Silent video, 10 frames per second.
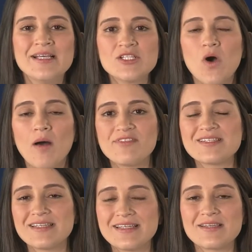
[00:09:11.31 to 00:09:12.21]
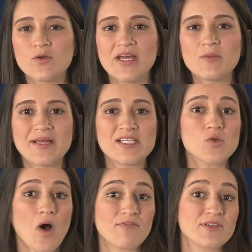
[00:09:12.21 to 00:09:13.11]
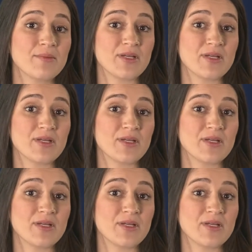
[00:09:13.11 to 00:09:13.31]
So obviously it's a great place to offer them